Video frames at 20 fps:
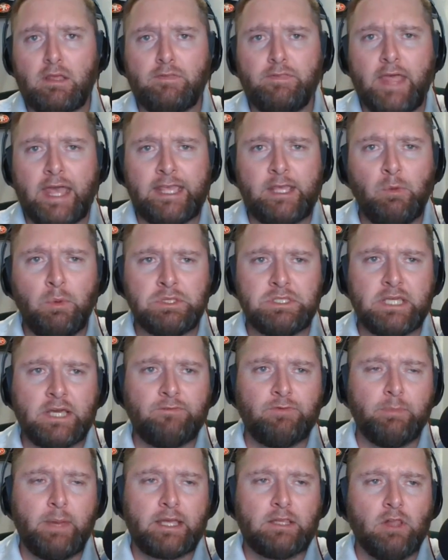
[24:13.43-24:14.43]
Thank you once again
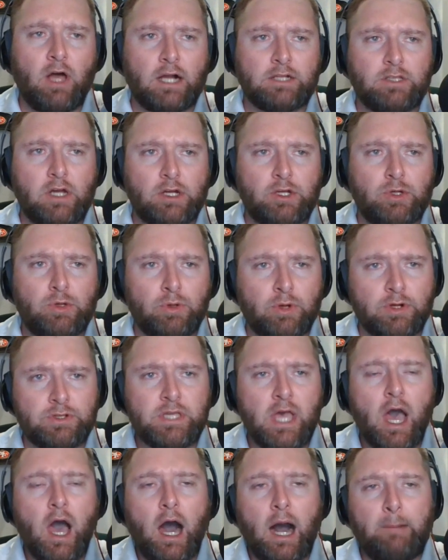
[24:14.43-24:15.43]
for making Locked On
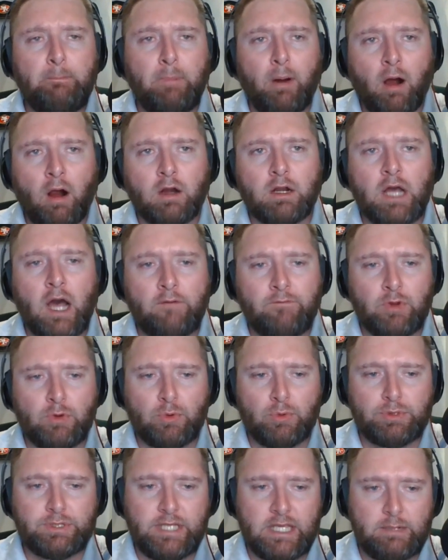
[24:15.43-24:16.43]
Cougars a part of your
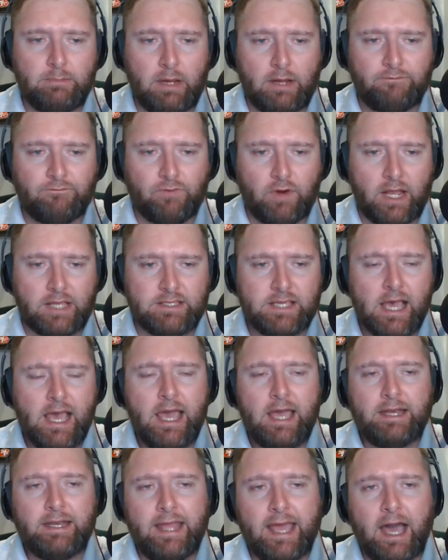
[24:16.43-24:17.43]
routine, my friends.
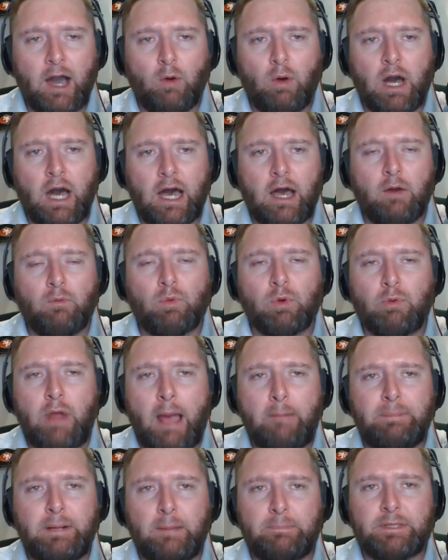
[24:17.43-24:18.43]
Now, uh, we're
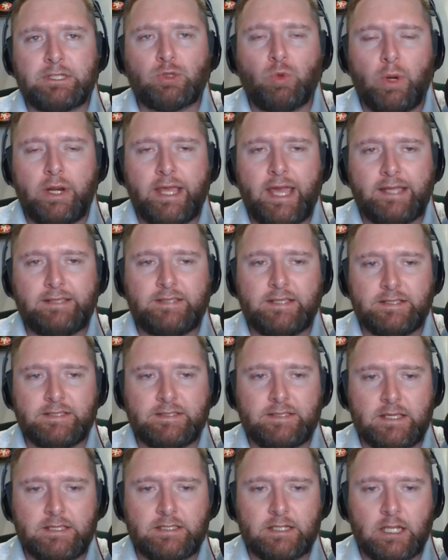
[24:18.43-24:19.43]
wrapping up the 2018
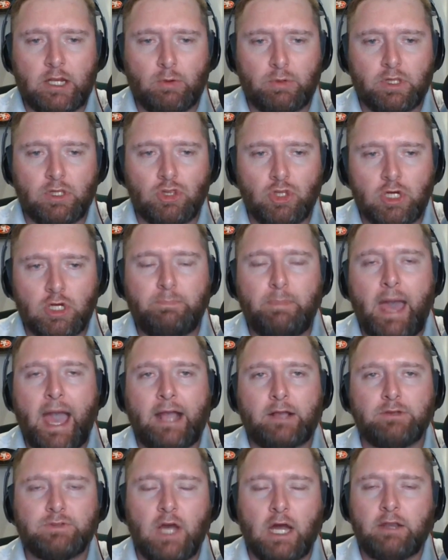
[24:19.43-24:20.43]
season here with a look
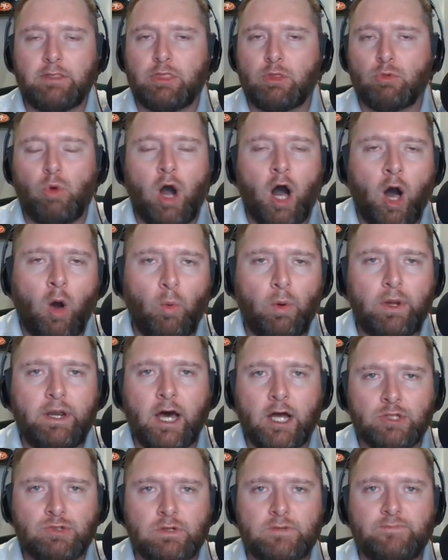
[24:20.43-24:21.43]
back Who's gotten through all
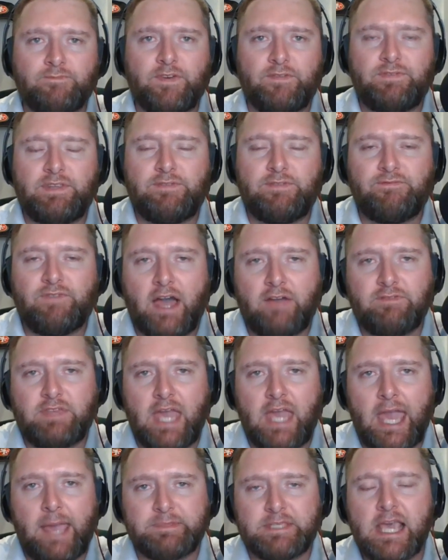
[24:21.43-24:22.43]
155
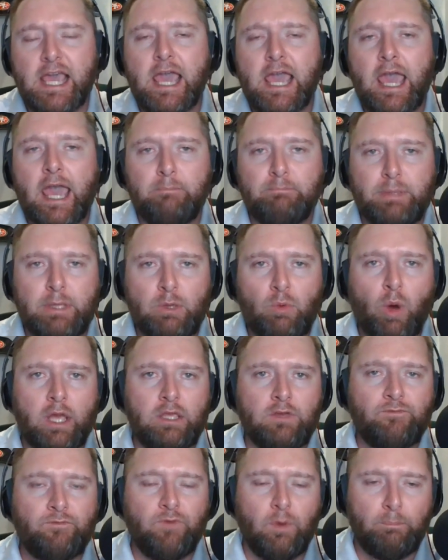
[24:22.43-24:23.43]
games in
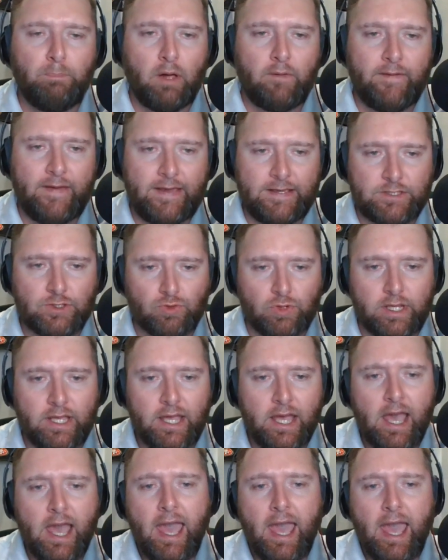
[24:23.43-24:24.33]
BYU football history.